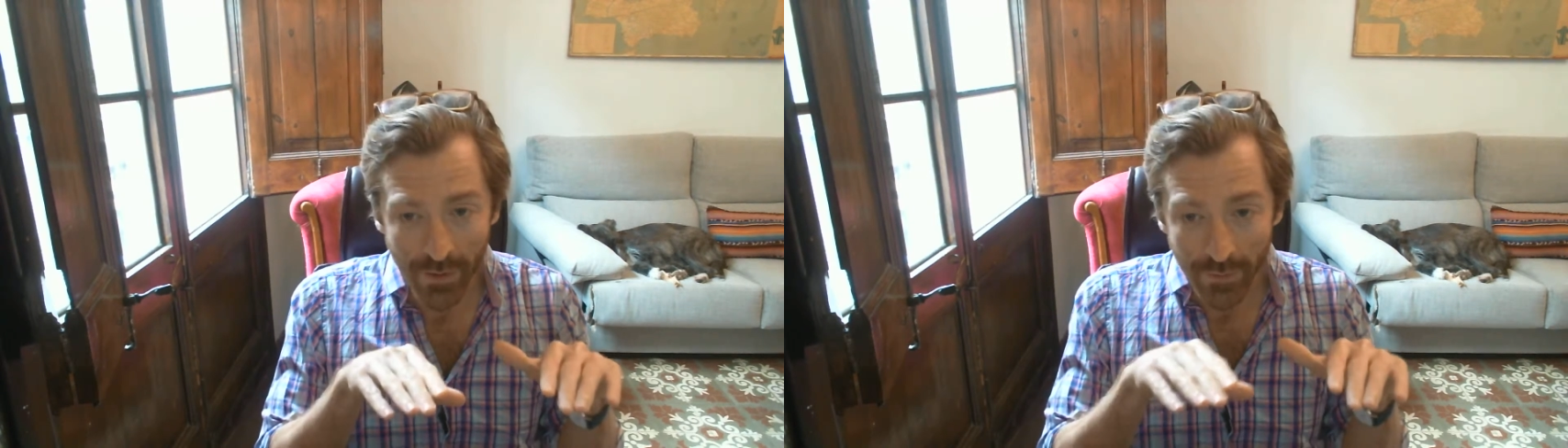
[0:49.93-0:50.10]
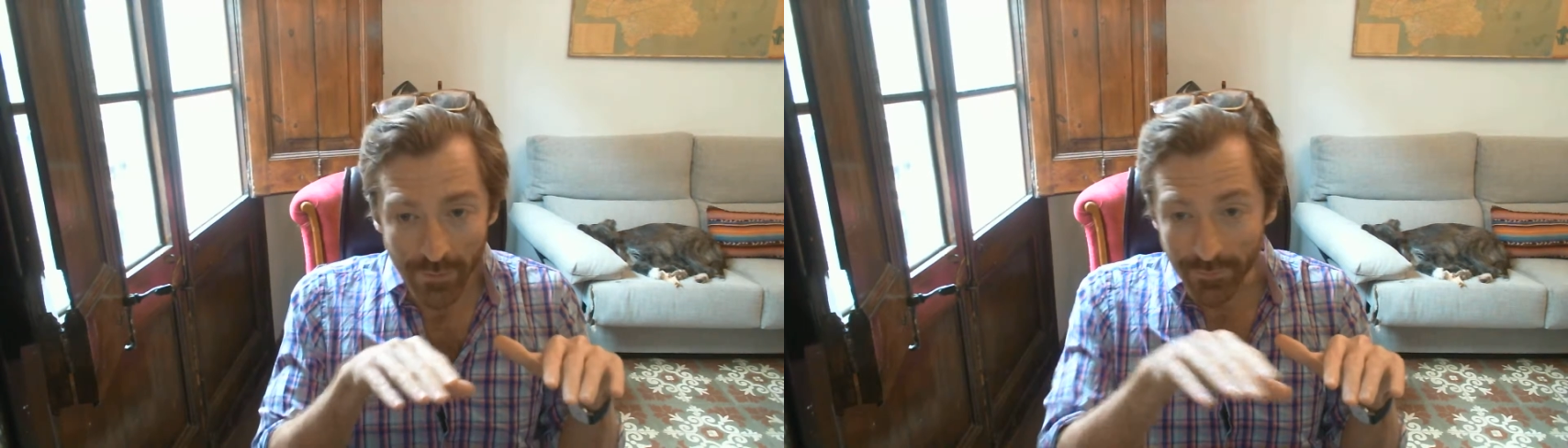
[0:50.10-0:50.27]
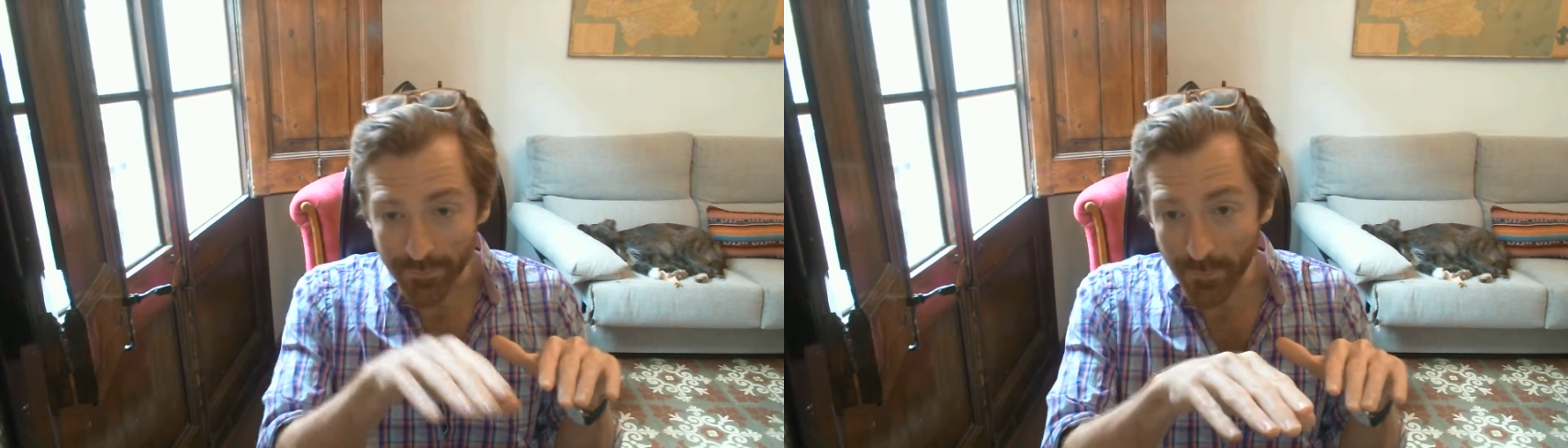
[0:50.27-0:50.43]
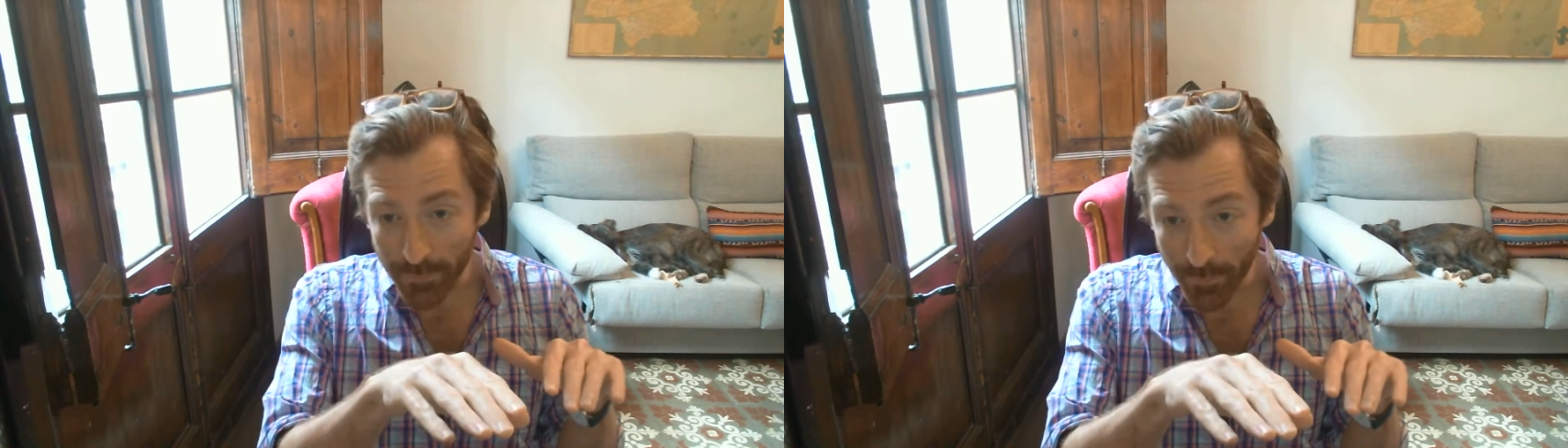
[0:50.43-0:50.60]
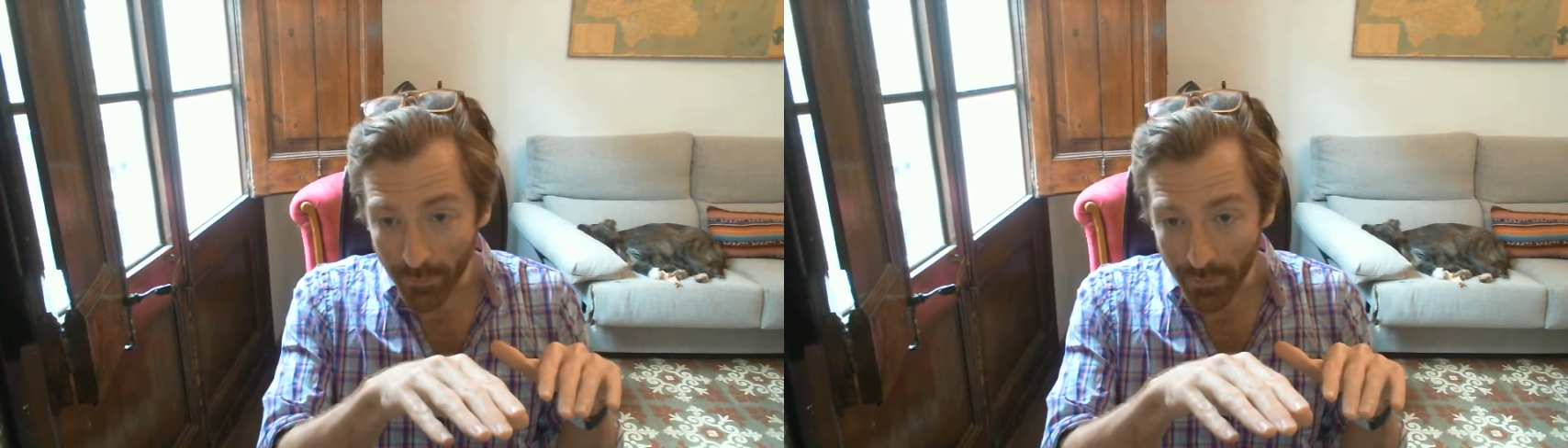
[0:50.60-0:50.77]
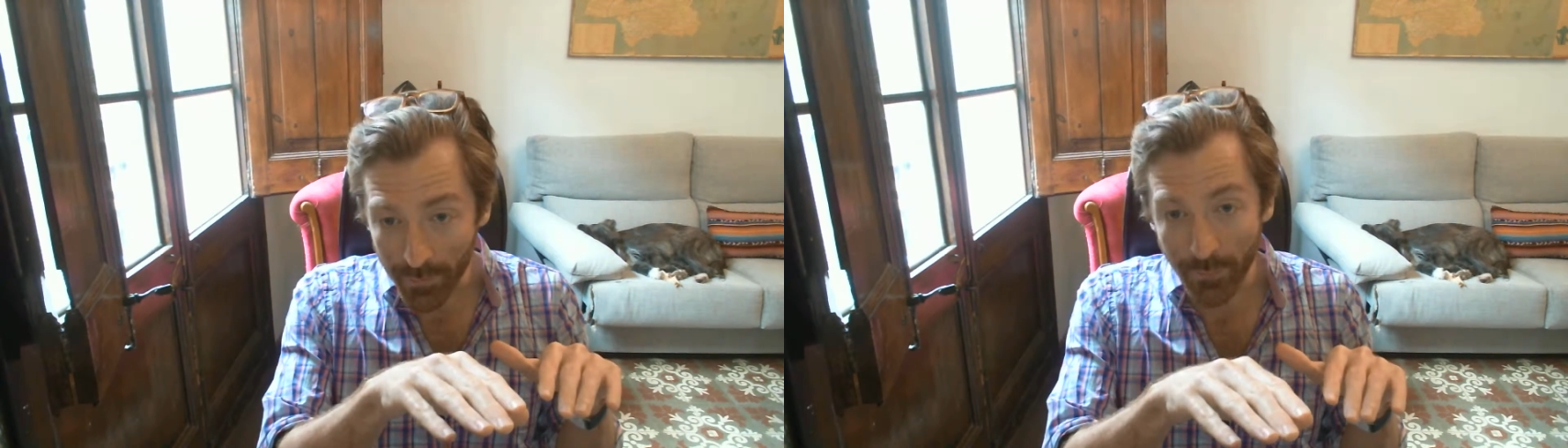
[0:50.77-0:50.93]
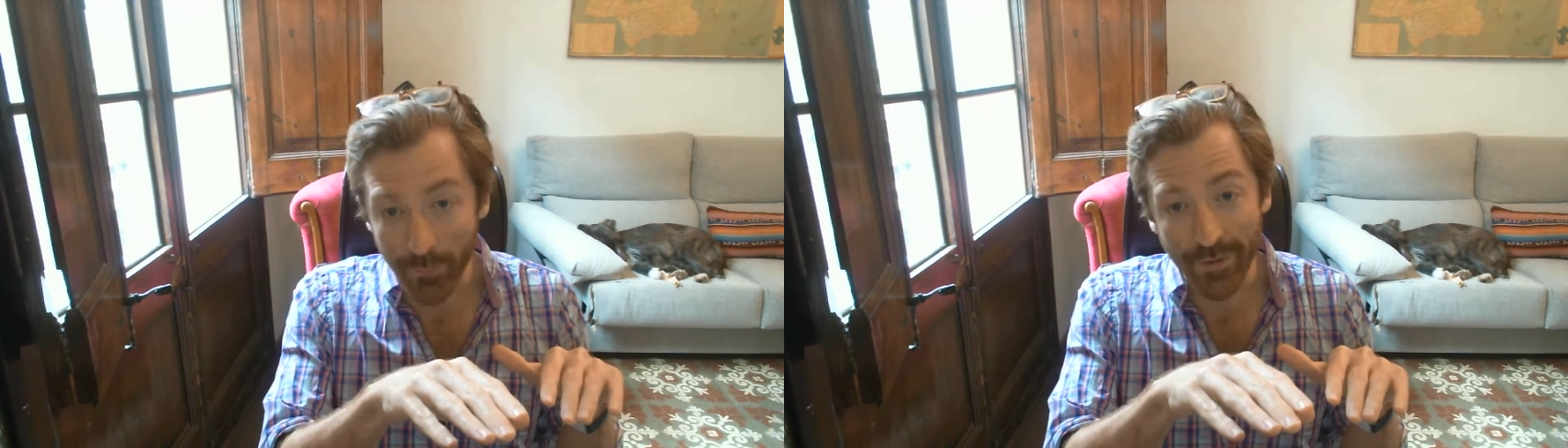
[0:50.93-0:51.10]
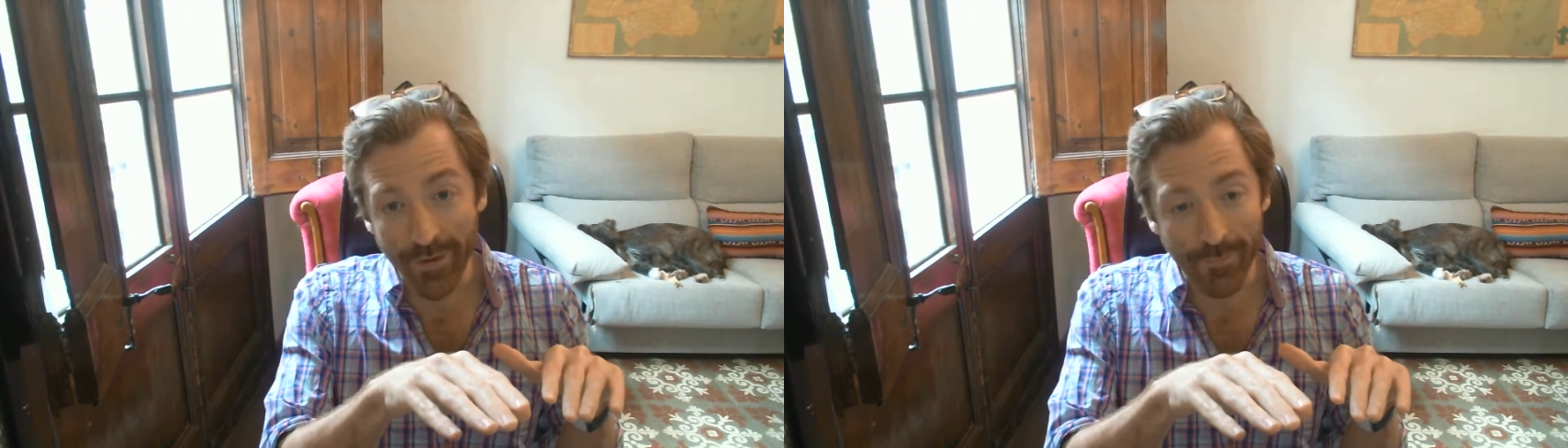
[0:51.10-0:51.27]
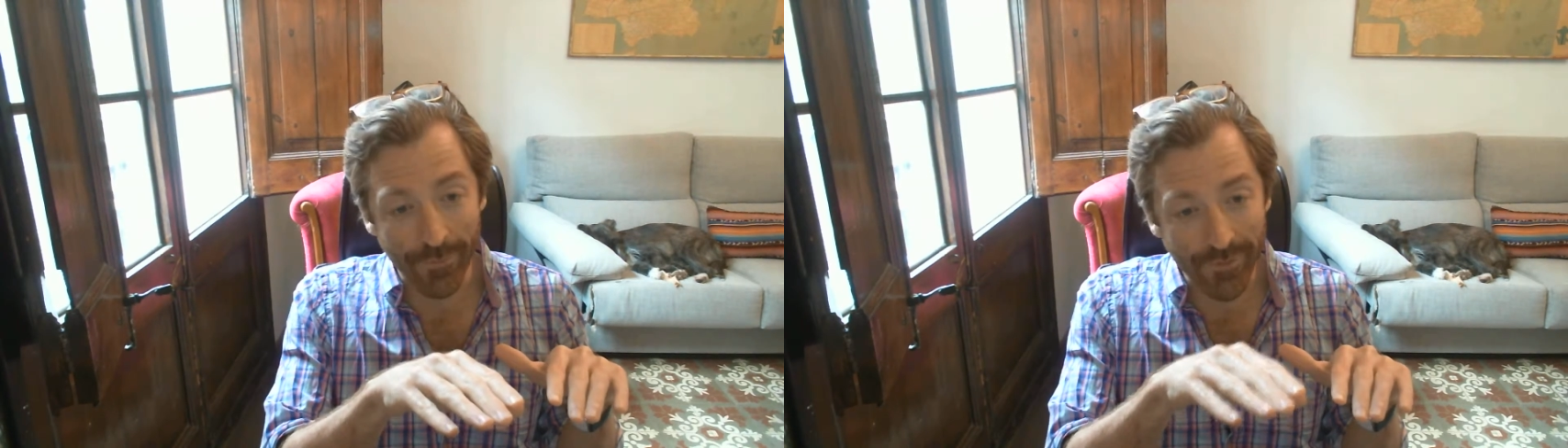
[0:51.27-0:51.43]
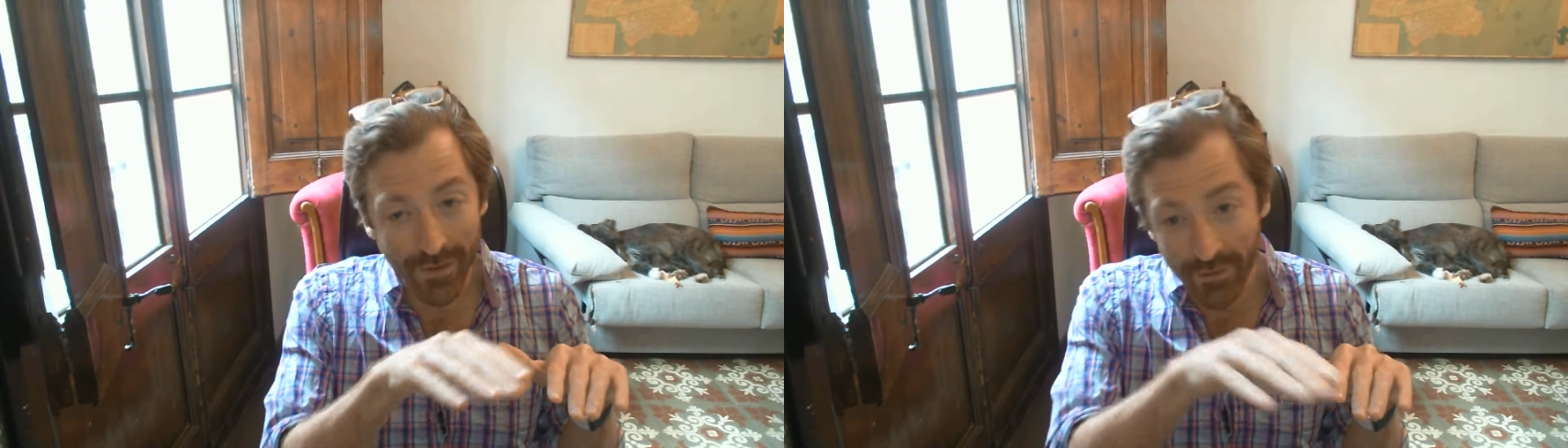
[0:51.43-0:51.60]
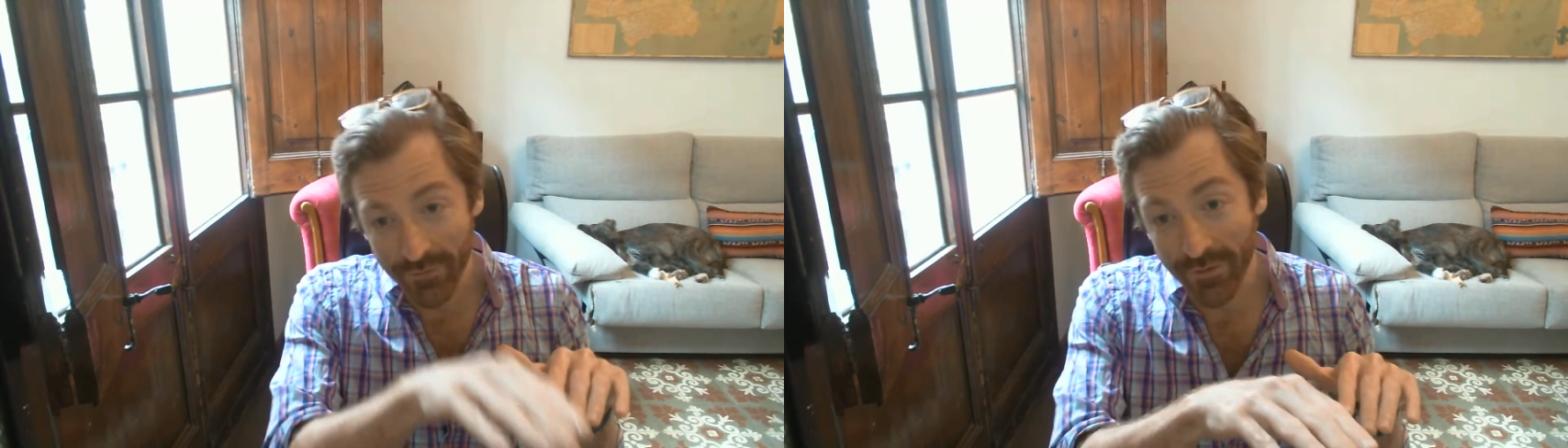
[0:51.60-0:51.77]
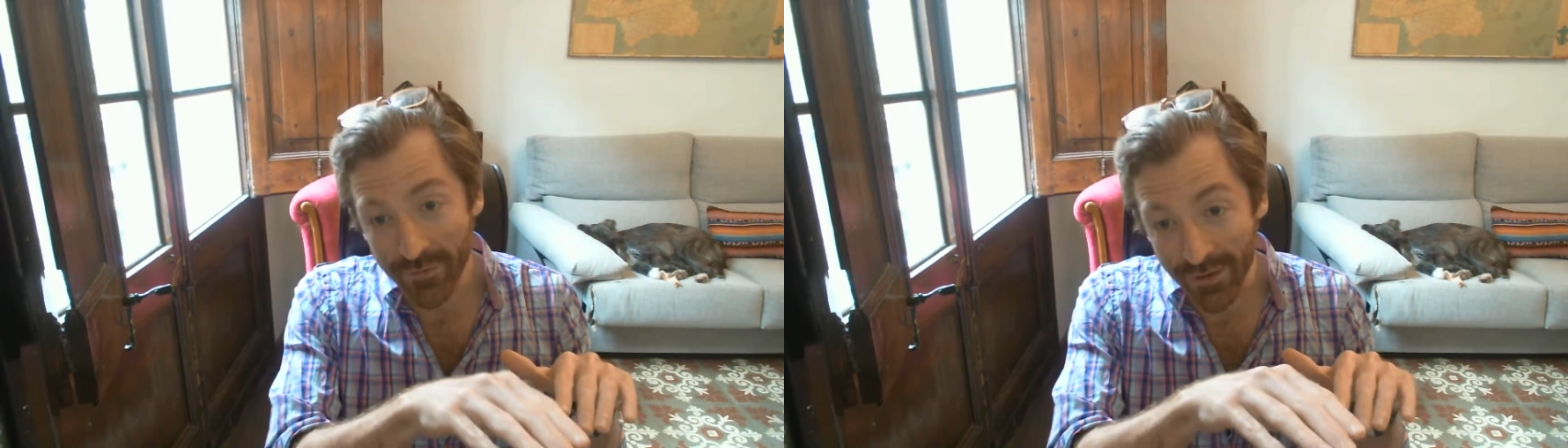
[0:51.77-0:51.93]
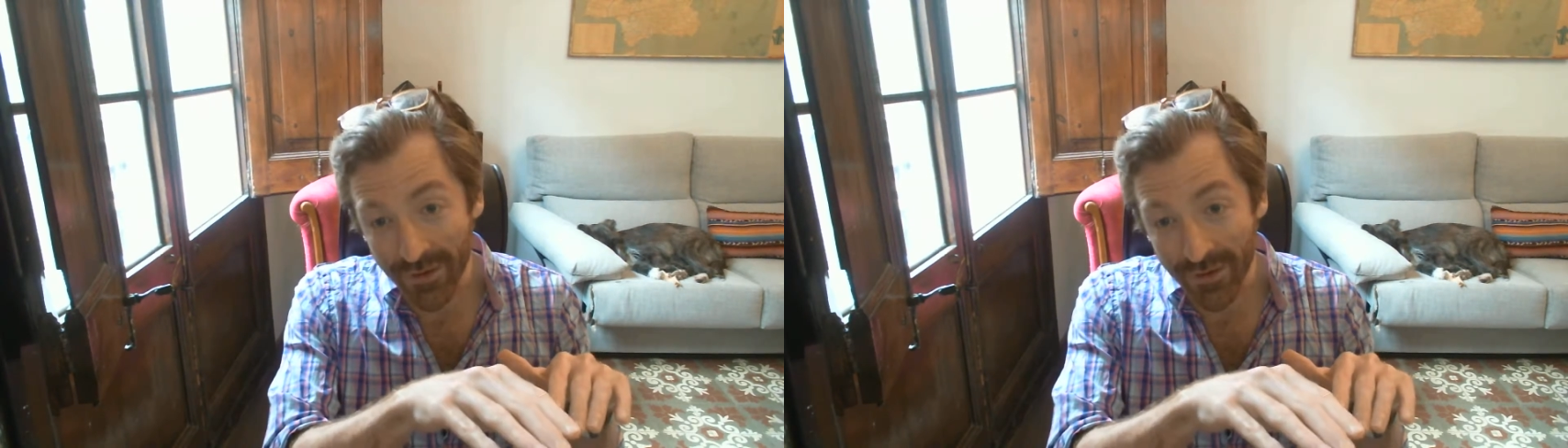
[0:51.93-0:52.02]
you scoot forward a bit with the conversations,